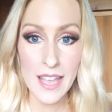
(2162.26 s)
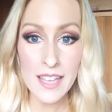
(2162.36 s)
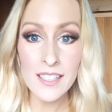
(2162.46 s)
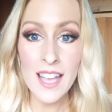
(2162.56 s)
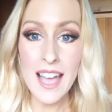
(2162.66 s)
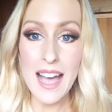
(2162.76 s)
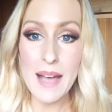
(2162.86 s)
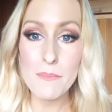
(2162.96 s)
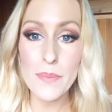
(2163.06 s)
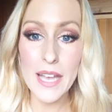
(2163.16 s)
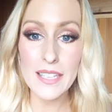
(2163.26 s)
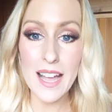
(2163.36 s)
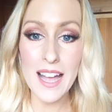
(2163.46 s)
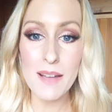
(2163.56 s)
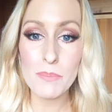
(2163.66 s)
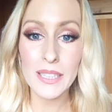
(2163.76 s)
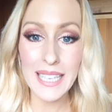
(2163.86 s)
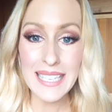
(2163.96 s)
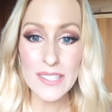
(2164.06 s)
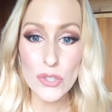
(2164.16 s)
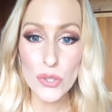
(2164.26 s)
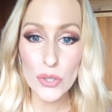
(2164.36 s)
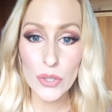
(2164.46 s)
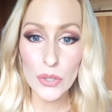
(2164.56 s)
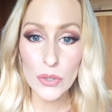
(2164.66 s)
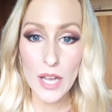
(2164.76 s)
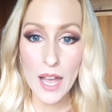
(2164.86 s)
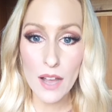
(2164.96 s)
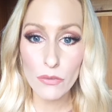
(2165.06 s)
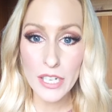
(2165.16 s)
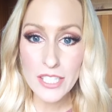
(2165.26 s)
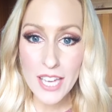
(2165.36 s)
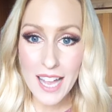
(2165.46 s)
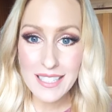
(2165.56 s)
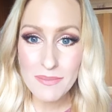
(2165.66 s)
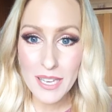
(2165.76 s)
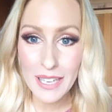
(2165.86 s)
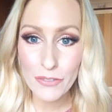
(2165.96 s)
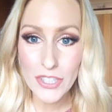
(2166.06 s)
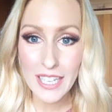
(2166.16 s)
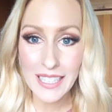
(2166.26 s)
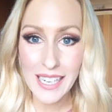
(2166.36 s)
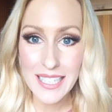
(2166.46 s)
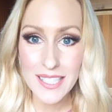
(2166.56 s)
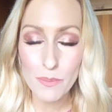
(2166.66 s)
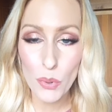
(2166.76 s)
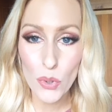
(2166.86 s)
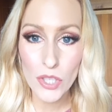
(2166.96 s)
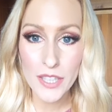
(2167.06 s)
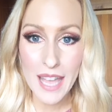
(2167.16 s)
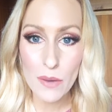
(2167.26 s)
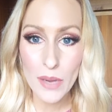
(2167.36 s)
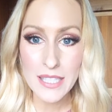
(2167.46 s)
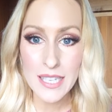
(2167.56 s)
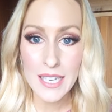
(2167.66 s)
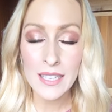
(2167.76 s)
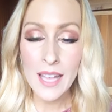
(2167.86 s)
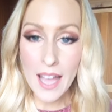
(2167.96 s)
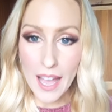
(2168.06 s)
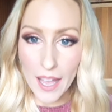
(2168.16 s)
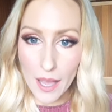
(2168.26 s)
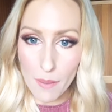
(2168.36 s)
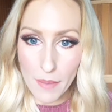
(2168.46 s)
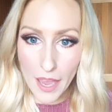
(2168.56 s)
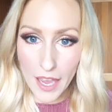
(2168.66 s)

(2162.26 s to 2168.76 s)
there um, but uh, please do uh, reach out to me if you need any support on that wendy um,